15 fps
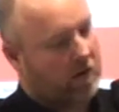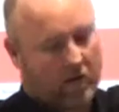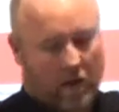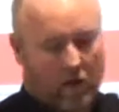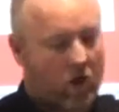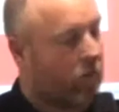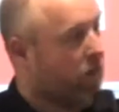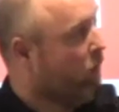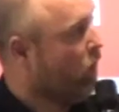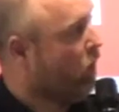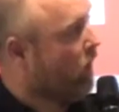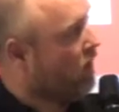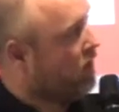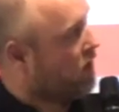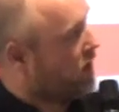a lot of people
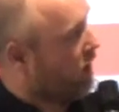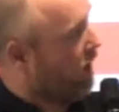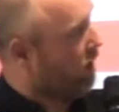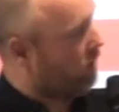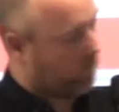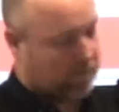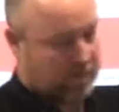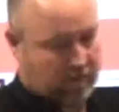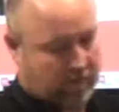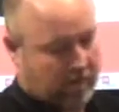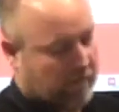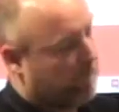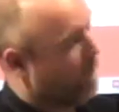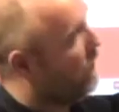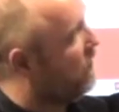will actually say, oh God,
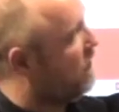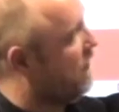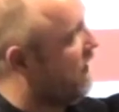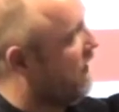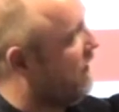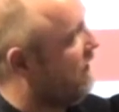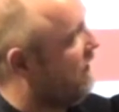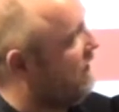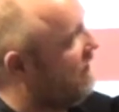the mouse again.